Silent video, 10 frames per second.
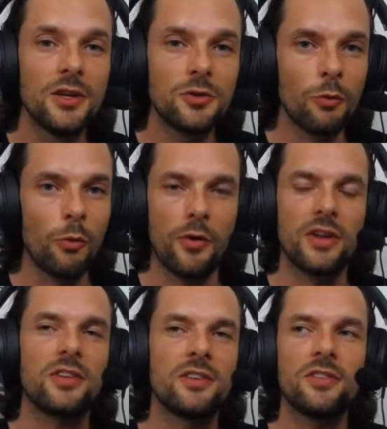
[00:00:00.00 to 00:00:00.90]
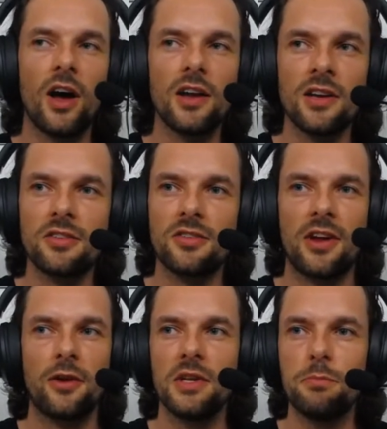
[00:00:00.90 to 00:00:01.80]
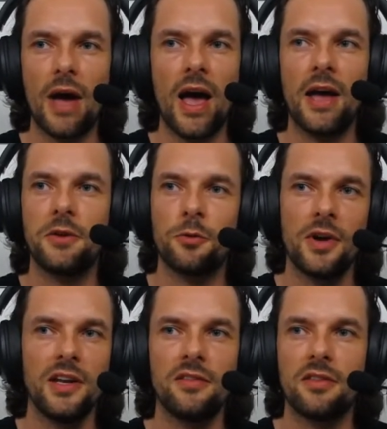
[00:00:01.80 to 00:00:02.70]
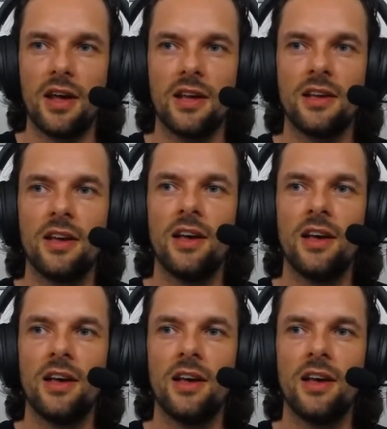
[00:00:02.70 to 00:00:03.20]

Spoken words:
Don't worry, it's not necessarily bad or anything.